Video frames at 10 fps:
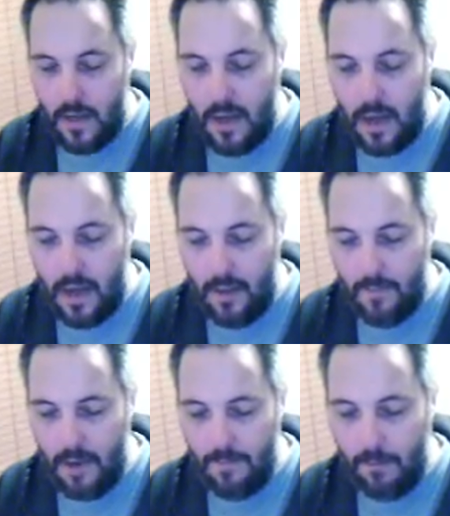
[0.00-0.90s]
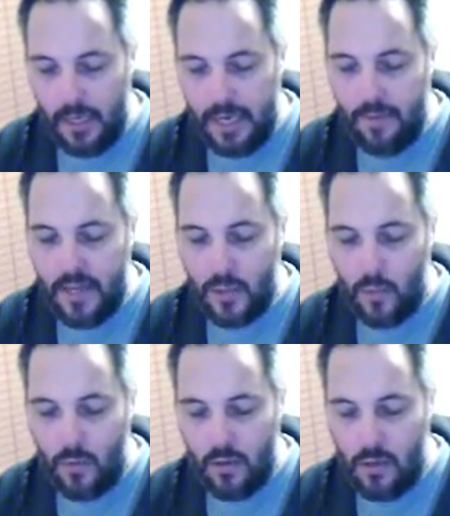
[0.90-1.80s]
I believe
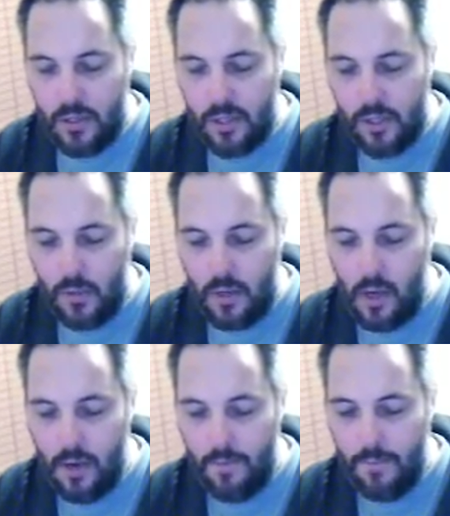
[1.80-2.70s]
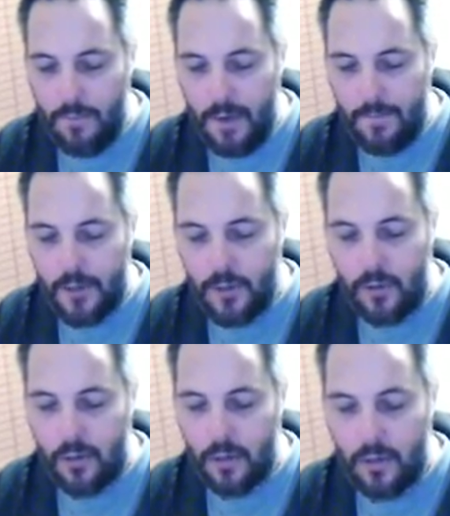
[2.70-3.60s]
there's one also on Vapor
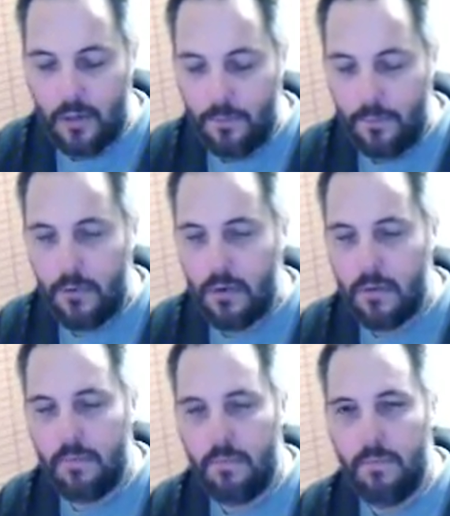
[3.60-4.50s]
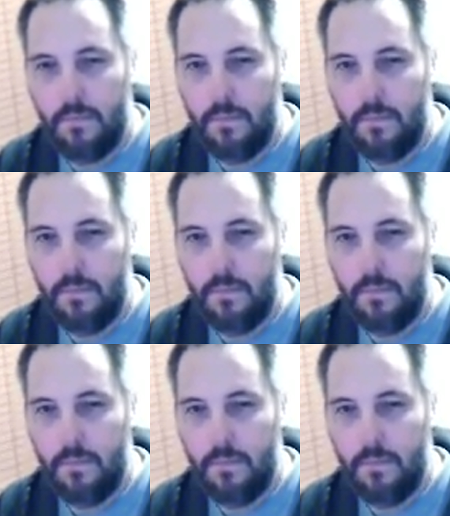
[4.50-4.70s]
Talk form.